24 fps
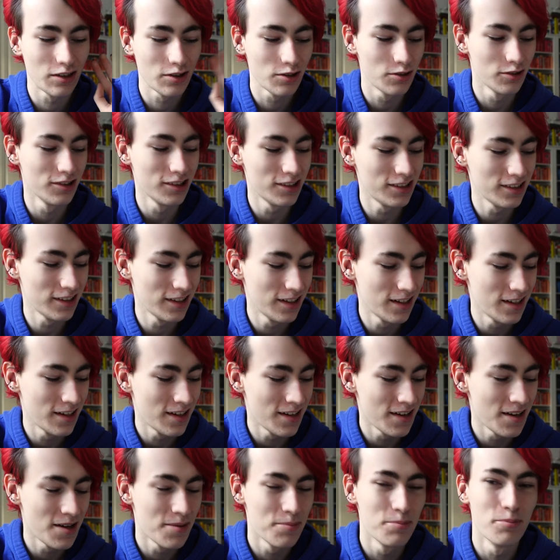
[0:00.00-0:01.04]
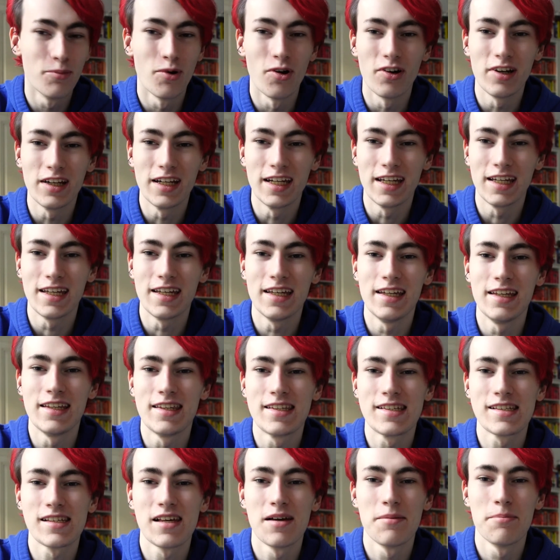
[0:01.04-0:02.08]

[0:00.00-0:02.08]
Good morning. It's